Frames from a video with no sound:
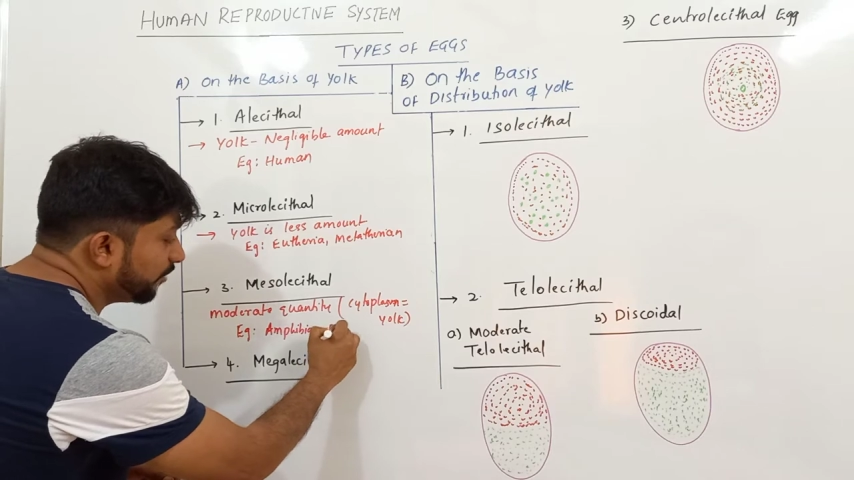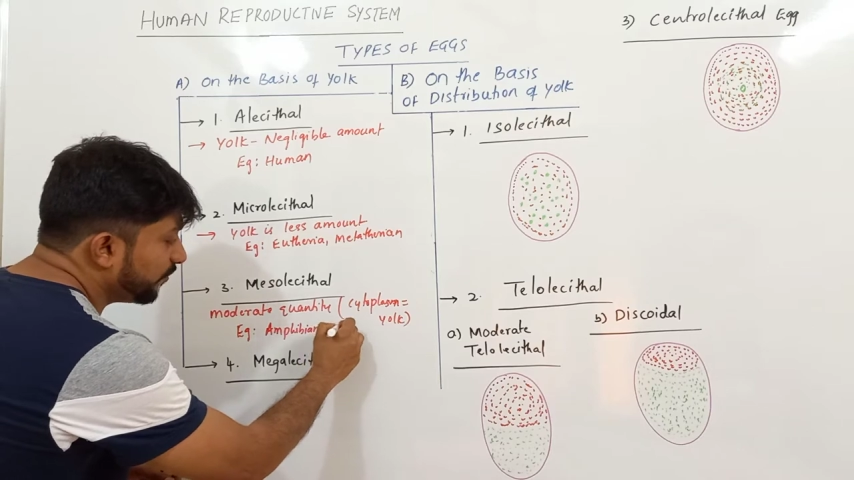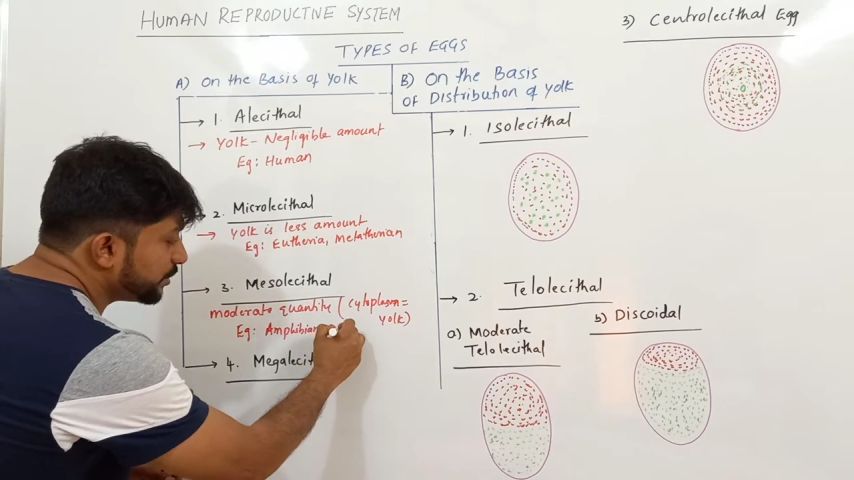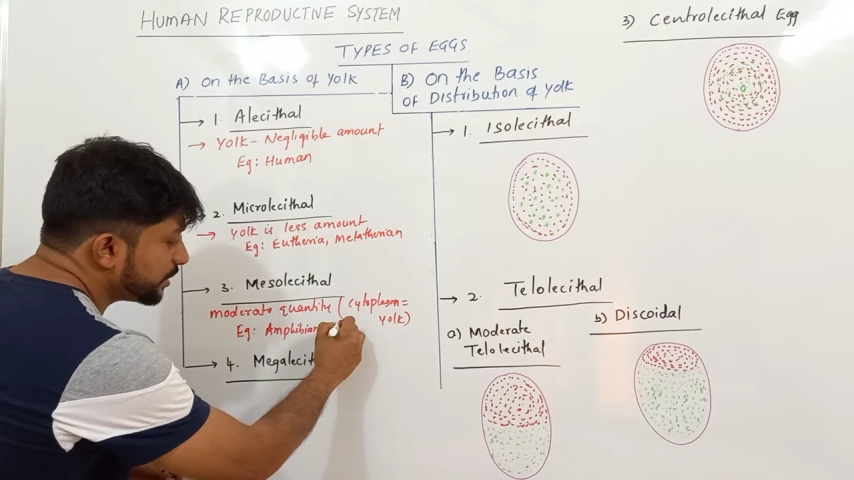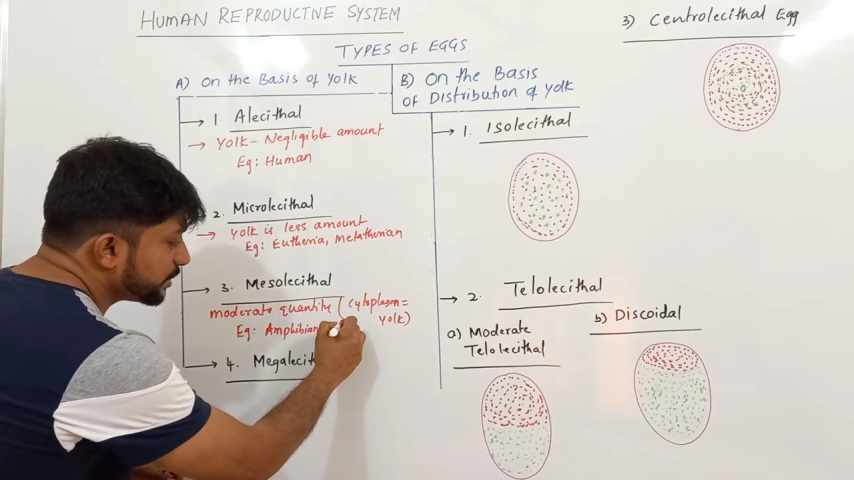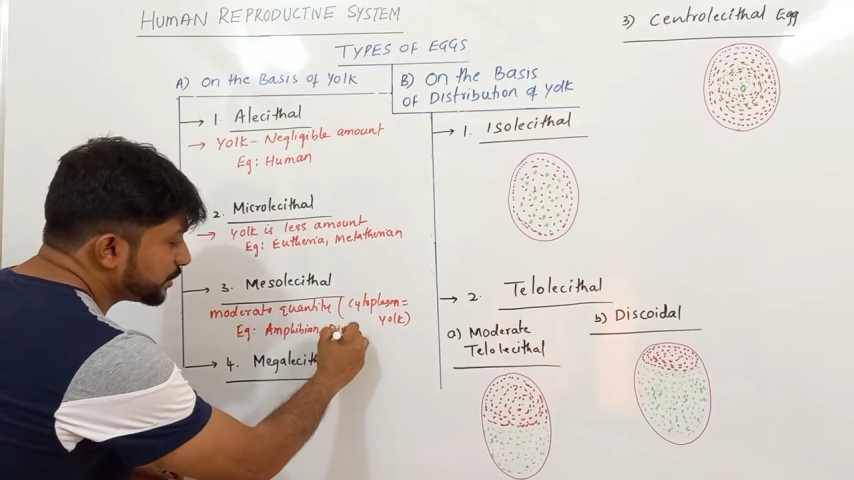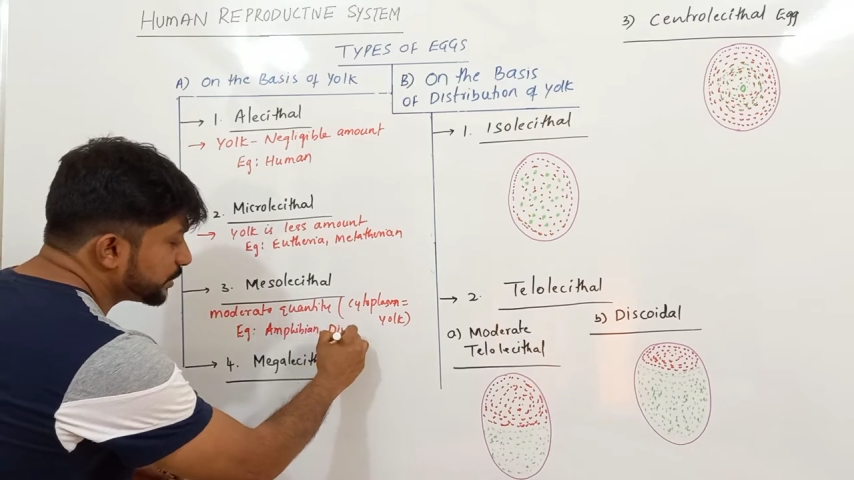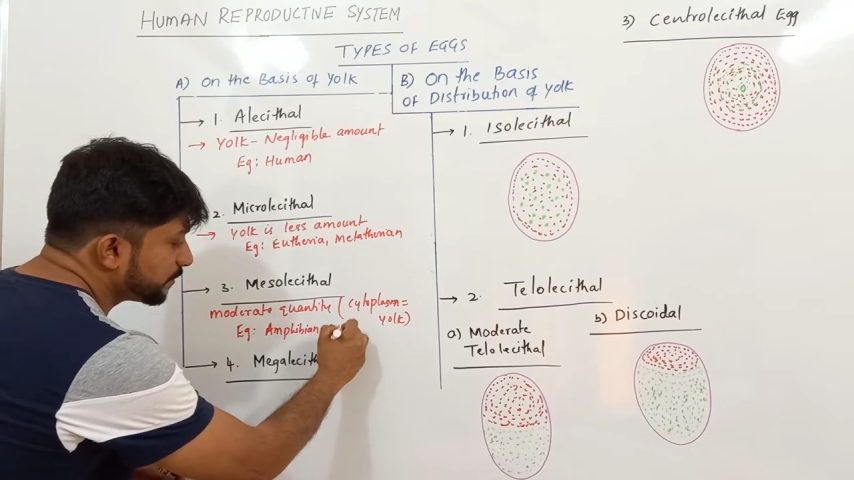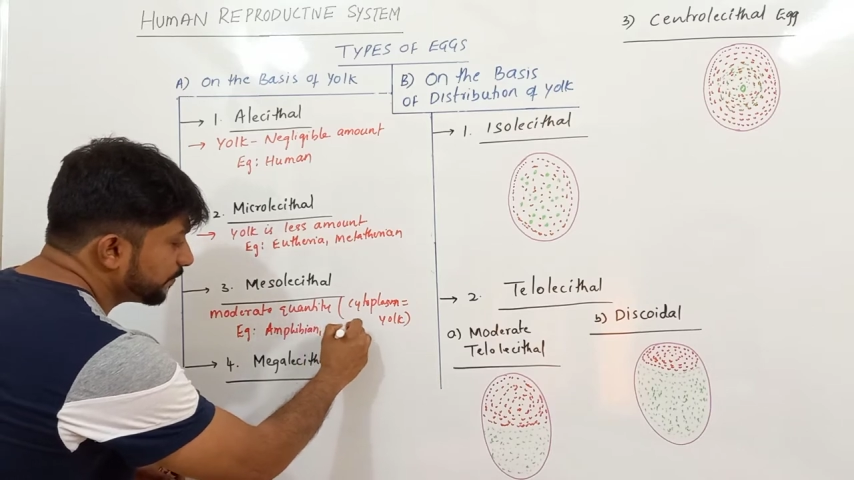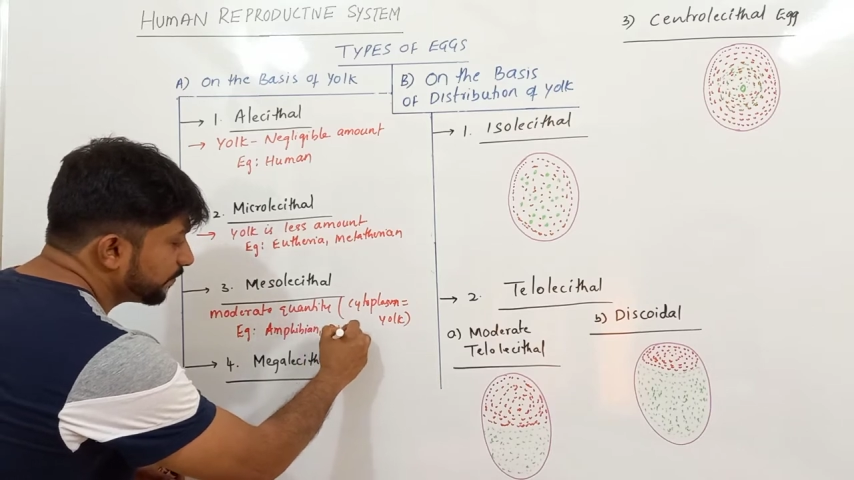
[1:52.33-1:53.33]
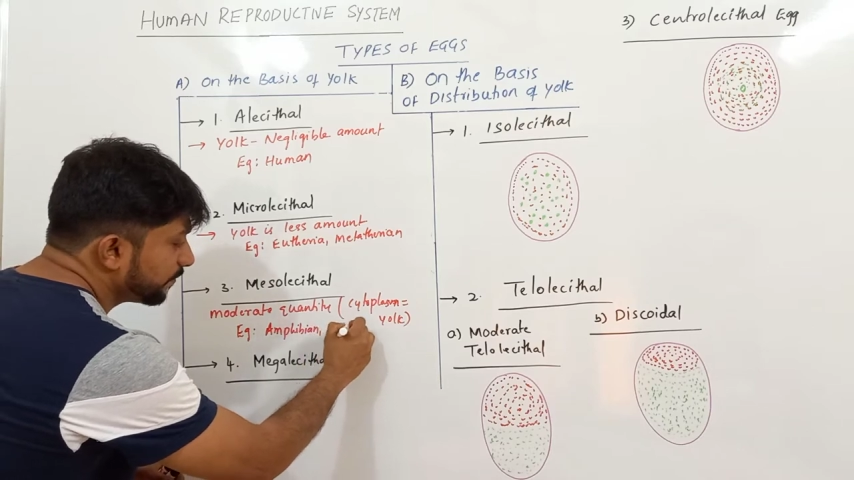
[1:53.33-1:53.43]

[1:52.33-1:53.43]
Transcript: fishes.